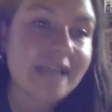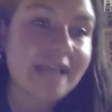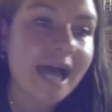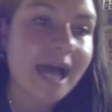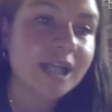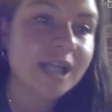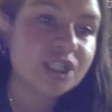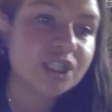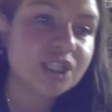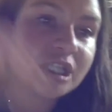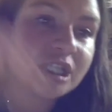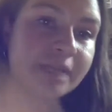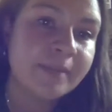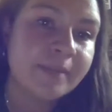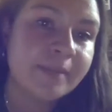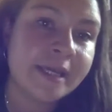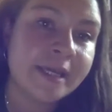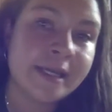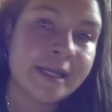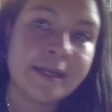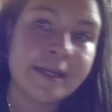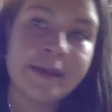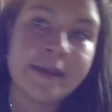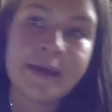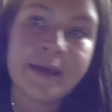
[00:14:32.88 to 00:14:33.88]
actually
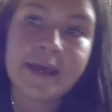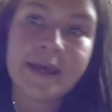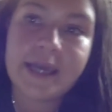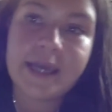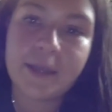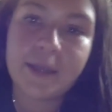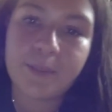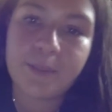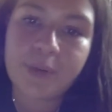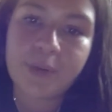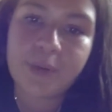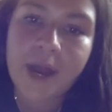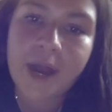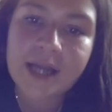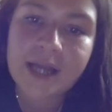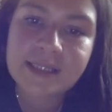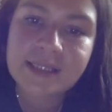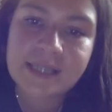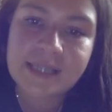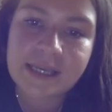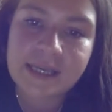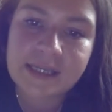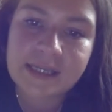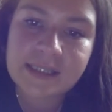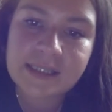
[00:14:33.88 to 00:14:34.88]
mean in
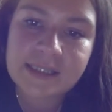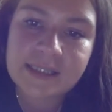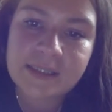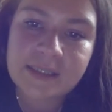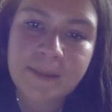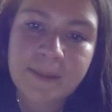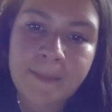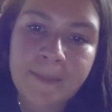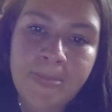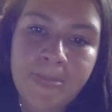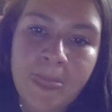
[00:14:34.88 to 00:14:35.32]
practice?